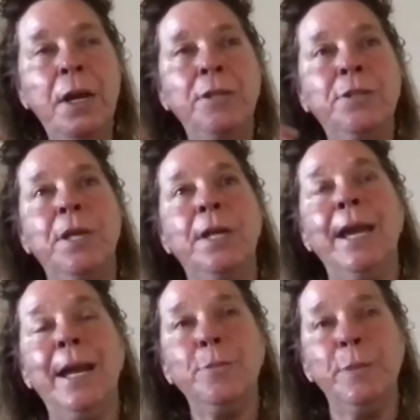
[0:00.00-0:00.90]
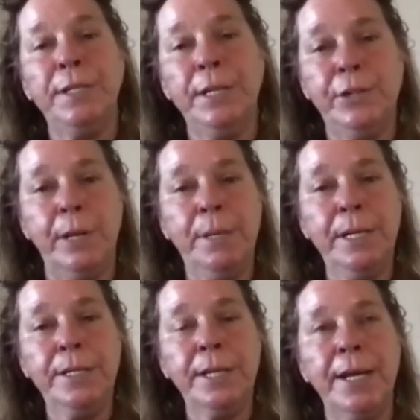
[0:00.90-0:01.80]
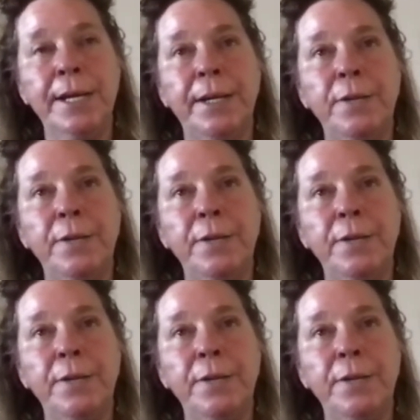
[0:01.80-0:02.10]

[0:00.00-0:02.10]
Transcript: And so then they asked me to teach AP Psych.